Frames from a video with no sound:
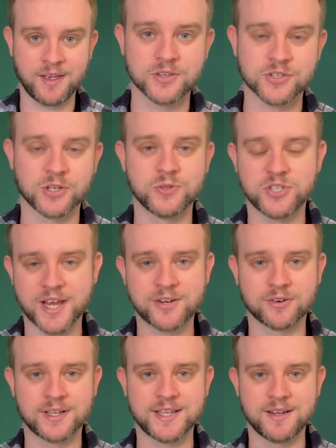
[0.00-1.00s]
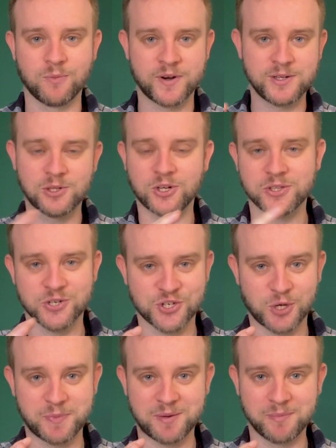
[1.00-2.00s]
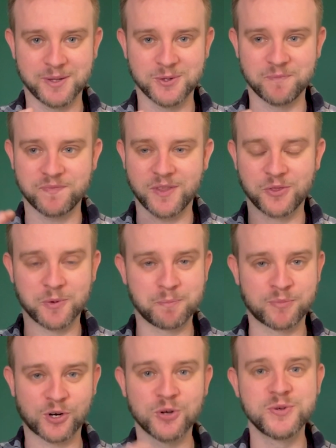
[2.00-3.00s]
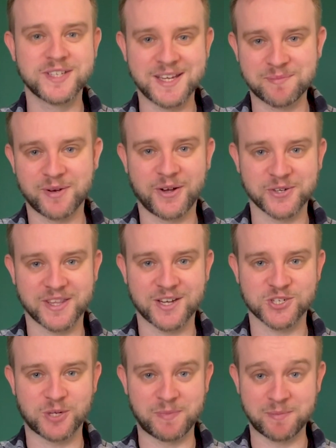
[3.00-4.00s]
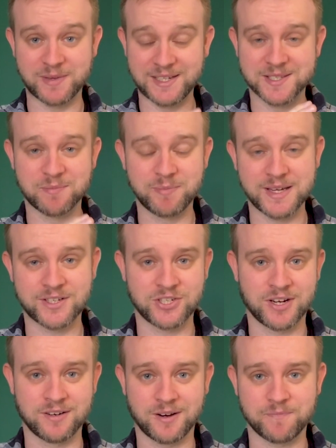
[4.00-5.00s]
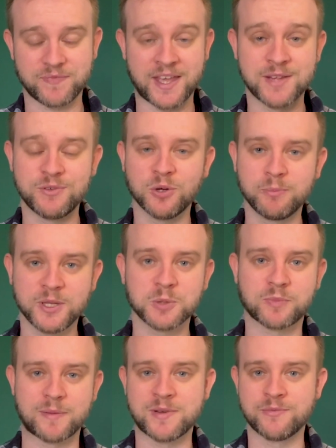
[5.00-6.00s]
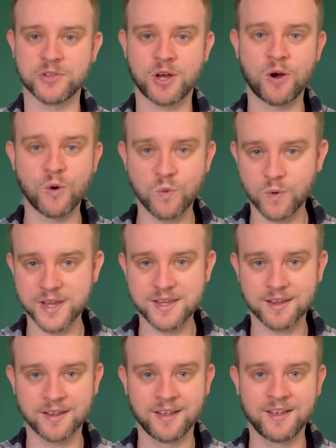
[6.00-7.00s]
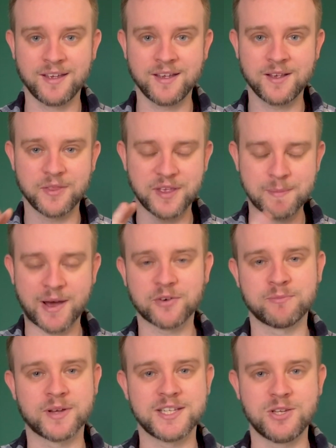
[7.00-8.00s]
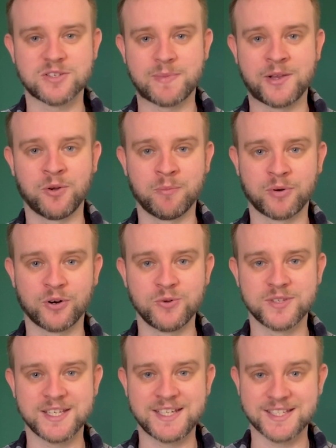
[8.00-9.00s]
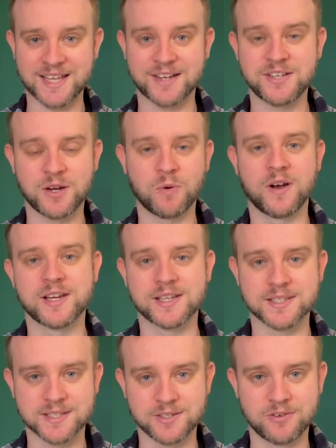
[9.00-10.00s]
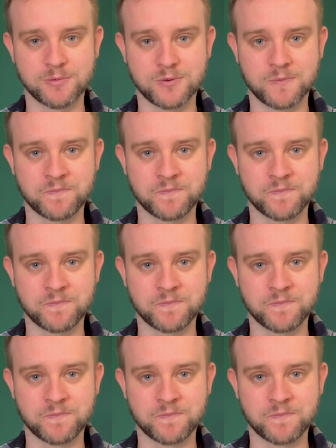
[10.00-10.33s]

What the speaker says: So generally, when you look at the shopping bill, the protein part of that shopping bill is a big chunk. And if you're meal prepping for the whole week, the amount of money you spend on protein is actually quite considerable.